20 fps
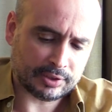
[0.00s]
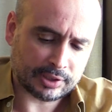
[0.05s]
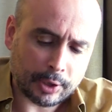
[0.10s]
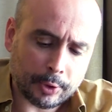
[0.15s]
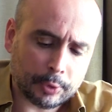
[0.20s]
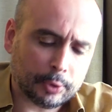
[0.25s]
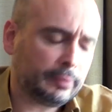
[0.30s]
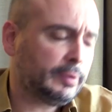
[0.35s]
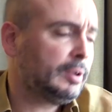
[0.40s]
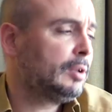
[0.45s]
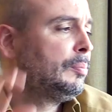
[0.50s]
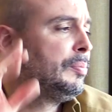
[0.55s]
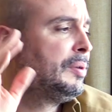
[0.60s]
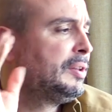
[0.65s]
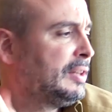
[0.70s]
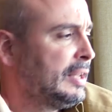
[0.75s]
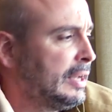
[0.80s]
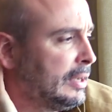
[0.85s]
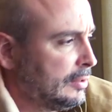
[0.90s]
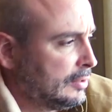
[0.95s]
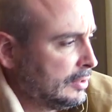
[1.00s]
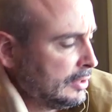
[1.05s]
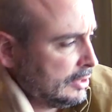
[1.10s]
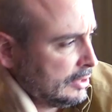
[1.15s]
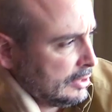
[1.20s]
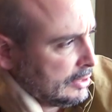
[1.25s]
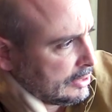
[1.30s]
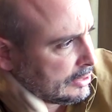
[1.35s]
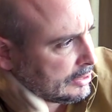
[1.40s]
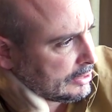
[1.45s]
tone of it, but that
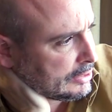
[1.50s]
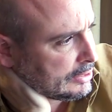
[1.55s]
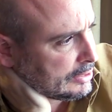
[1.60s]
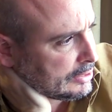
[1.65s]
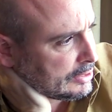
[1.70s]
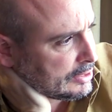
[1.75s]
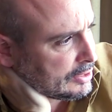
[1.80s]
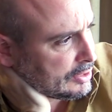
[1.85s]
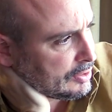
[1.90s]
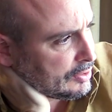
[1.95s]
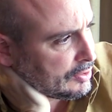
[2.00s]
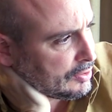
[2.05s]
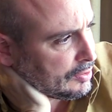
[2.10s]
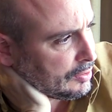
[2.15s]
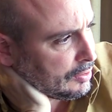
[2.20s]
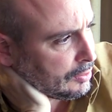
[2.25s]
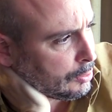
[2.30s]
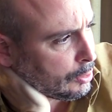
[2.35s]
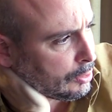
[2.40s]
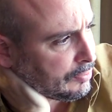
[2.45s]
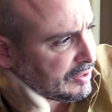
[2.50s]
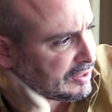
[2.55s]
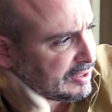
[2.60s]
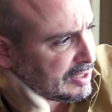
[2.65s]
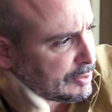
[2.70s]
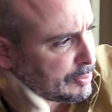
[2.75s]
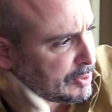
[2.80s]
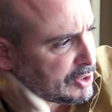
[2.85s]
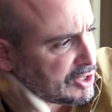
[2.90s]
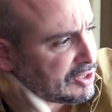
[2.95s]
a lot of the
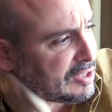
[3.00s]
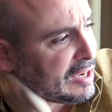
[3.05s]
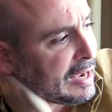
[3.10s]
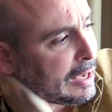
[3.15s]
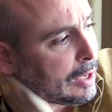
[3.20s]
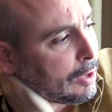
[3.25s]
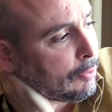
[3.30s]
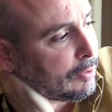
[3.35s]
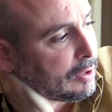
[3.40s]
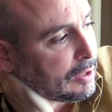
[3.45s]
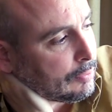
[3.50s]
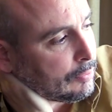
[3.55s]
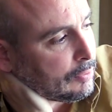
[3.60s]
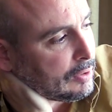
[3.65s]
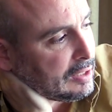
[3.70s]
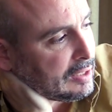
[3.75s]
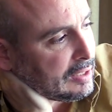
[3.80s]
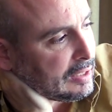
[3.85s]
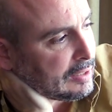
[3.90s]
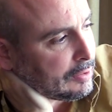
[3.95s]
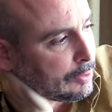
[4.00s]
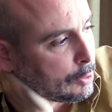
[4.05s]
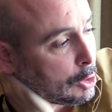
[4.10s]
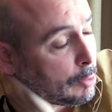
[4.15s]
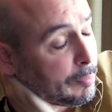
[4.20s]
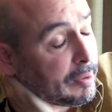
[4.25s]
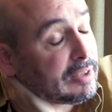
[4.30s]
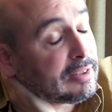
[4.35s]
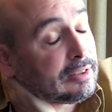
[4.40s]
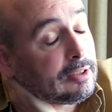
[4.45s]
scenes when she's angry really had a
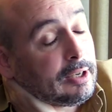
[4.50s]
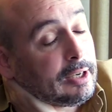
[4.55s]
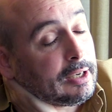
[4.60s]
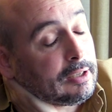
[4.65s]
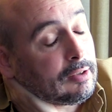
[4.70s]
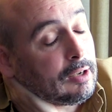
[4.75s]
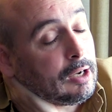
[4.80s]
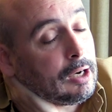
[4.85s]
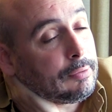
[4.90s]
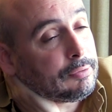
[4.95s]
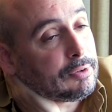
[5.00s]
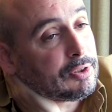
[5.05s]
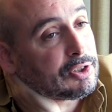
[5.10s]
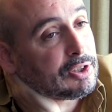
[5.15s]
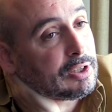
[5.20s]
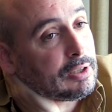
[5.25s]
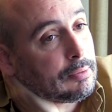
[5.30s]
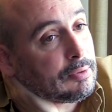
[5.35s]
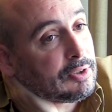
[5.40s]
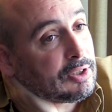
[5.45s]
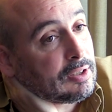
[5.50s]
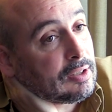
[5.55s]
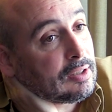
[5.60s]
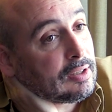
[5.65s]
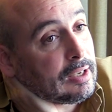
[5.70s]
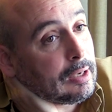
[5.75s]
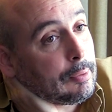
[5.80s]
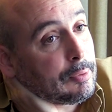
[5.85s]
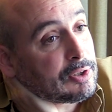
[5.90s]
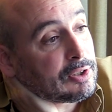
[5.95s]
comic side after she
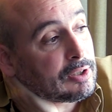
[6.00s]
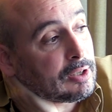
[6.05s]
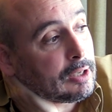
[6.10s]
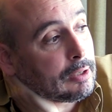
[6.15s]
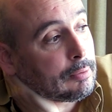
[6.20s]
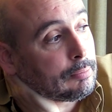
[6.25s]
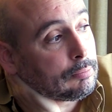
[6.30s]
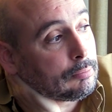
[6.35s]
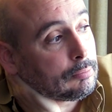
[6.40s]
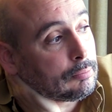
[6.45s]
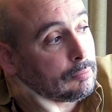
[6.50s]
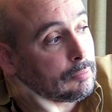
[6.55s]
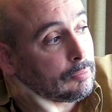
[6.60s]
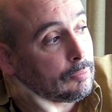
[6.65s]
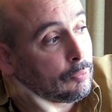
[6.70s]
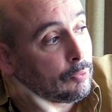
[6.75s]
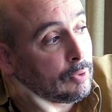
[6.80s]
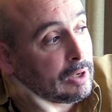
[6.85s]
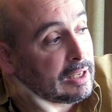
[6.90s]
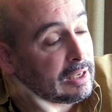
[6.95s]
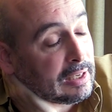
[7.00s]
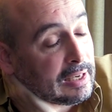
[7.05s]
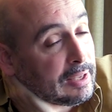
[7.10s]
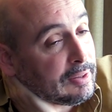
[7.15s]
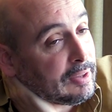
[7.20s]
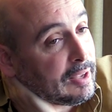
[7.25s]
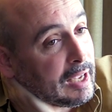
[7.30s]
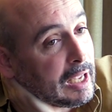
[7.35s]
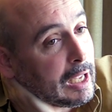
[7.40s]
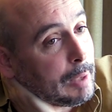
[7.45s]
did that, which I'm really
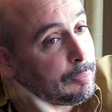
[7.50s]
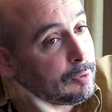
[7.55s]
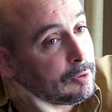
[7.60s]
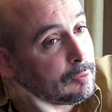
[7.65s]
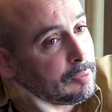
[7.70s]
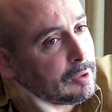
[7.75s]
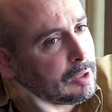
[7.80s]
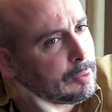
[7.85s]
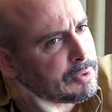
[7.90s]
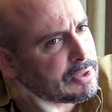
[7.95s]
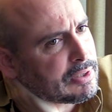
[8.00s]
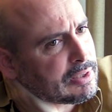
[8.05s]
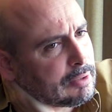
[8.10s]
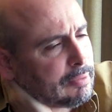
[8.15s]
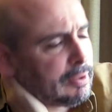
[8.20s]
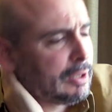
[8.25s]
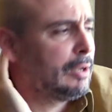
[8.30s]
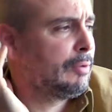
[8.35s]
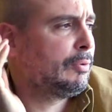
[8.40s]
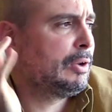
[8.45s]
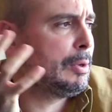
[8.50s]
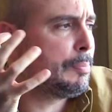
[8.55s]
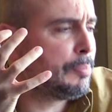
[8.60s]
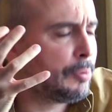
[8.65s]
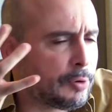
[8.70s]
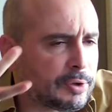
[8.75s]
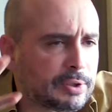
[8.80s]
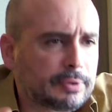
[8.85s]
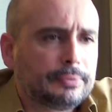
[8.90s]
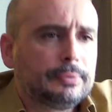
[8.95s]
glad that happened. But it wasn't something I really
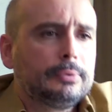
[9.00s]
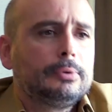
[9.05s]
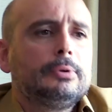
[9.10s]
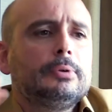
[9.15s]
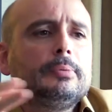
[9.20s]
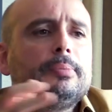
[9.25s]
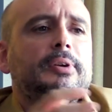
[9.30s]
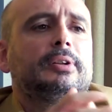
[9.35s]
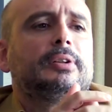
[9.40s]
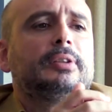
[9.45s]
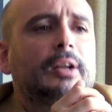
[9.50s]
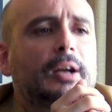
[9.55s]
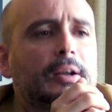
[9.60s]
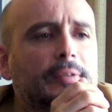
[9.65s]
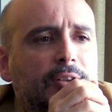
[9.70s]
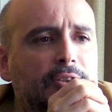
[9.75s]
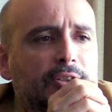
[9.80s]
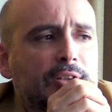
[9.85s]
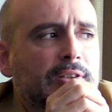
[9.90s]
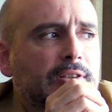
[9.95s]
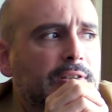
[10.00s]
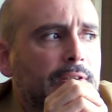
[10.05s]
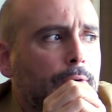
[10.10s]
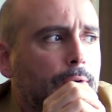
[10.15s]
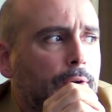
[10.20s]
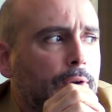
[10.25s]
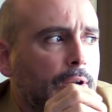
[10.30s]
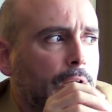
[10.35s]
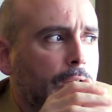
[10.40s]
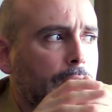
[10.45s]
pushed for. But I think she's
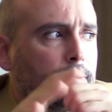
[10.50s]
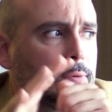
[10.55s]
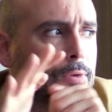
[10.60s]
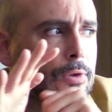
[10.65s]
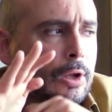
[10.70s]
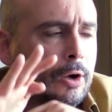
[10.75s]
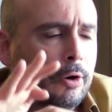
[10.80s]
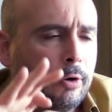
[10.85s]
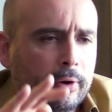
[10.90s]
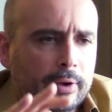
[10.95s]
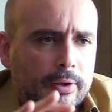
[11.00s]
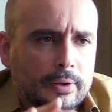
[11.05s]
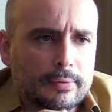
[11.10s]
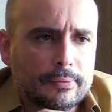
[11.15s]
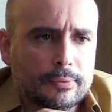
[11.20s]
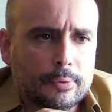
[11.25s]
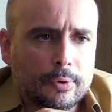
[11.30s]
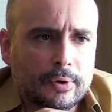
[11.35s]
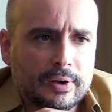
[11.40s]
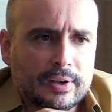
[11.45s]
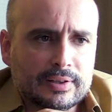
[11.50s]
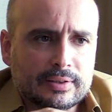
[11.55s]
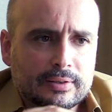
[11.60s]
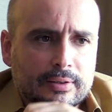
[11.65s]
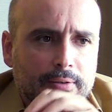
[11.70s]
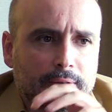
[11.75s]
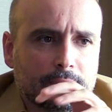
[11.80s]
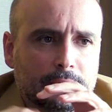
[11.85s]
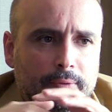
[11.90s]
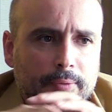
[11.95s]
so good at kind of lowering her voice
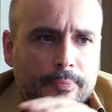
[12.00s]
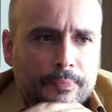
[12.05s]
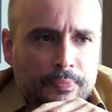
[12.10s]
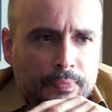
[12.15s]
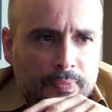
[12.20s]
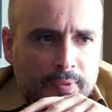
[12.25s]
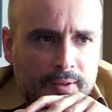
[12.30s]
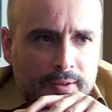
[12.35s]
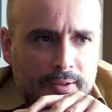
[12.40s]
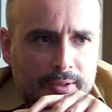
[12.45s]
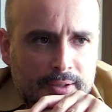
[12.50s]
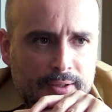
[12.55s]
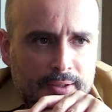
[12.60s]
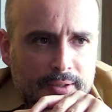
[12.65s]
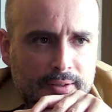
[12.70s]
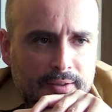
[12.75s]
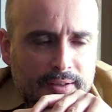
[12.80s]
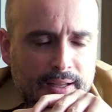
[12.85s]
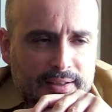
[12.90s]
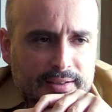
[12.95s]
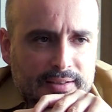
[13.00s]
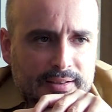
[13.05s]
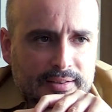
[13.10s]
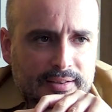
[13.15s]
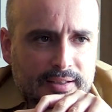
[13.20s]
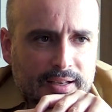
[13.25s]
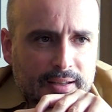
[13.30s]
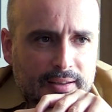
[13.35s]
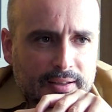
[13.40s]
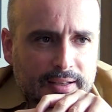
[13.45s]
and. That
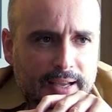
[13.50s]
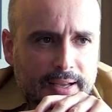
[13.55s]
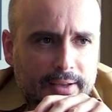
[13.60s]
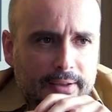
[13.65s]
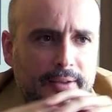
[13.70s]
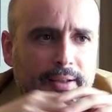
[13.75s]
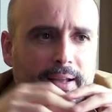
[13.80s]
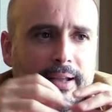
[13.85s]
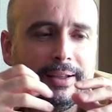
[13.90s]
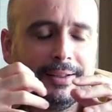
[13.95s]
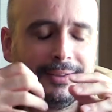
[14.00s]
seething anger,